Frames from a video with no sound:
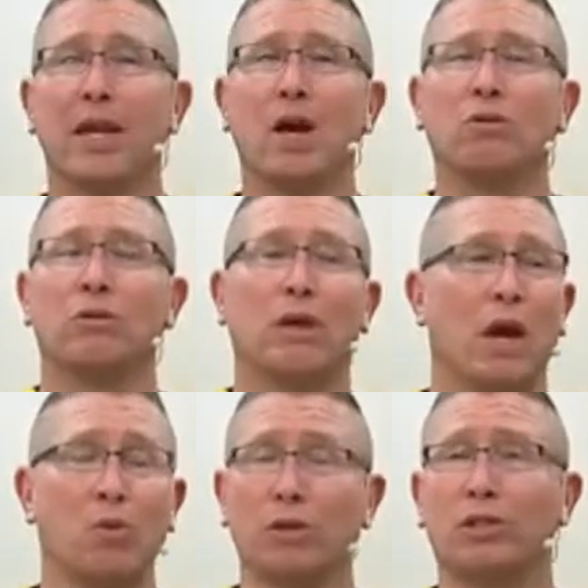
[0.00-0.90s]
Now,
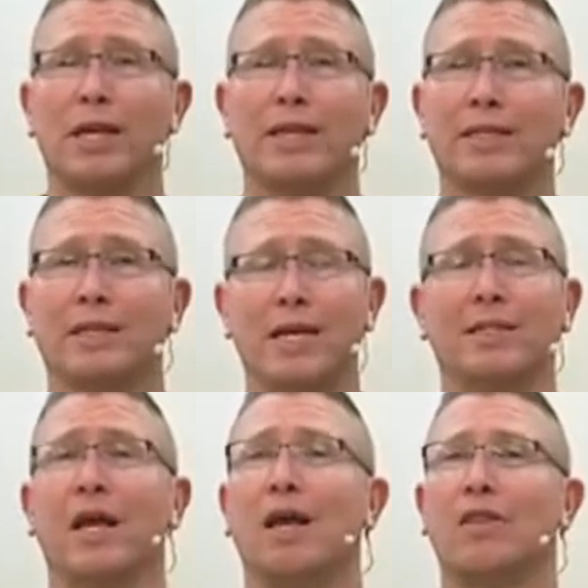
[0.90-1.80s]
I will say this,
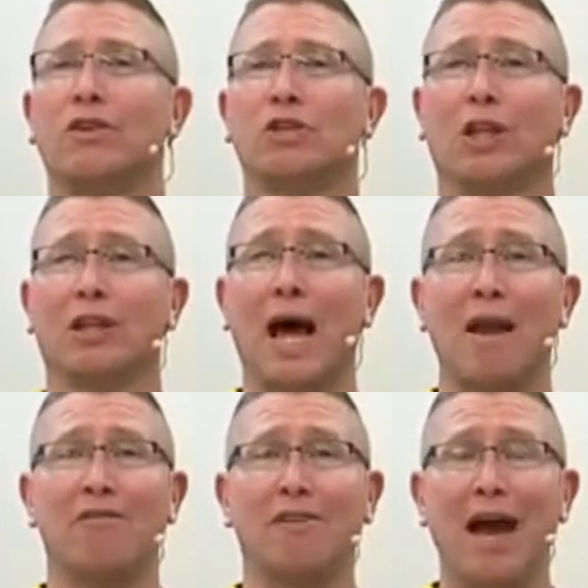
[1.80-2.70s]
guys, there's a
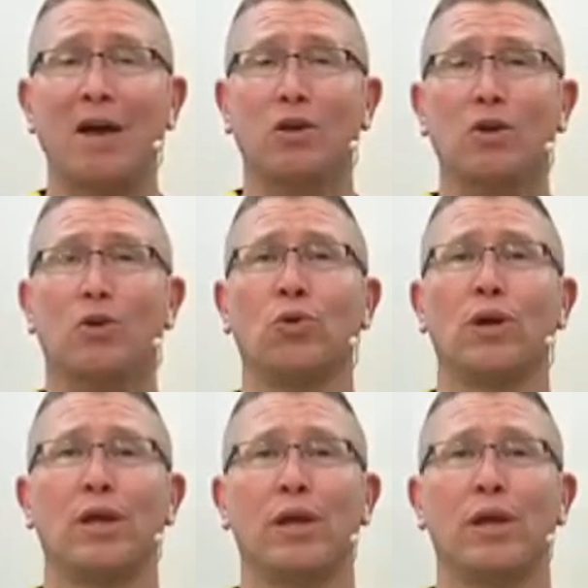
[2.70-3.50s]
lot of value